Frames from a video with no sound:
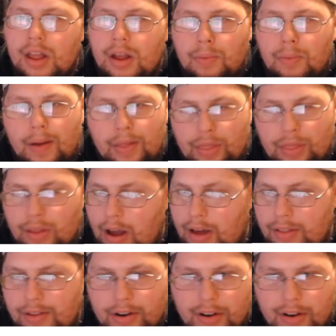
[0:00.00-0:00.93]
With
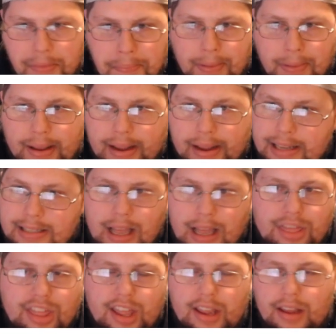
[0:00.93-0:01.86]
other good plays, I
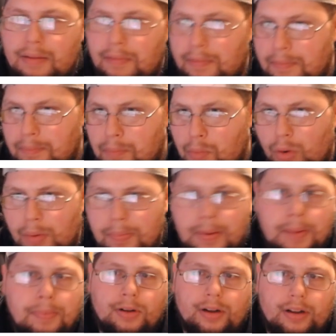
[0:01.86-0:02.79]
think more
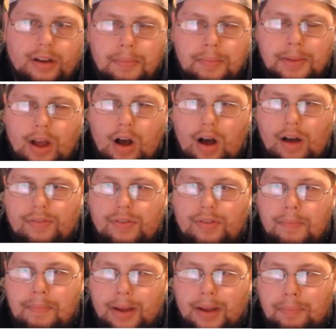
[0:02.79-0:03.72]
people are going to be off
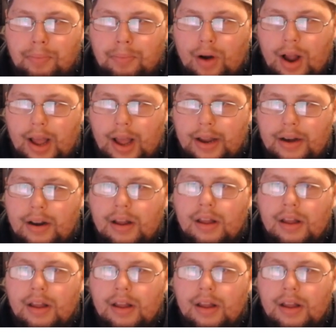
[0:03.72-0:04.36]
McBride.